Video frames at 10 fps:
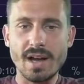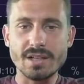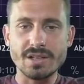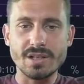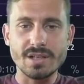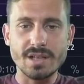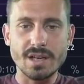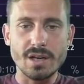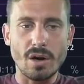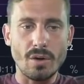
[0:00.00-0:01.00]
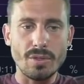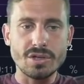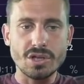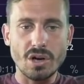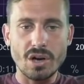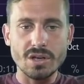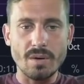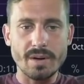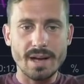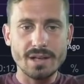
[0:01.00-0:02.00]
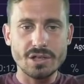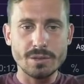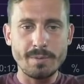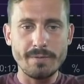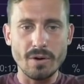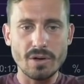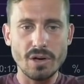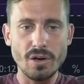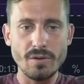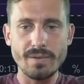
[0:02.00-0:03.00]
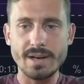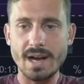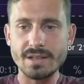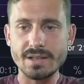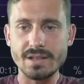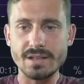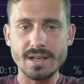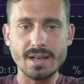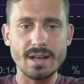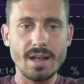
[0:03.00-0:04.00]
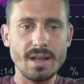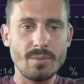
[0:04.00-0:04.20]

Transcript: as you can see on the chart, okay, just before COVID, as you can see,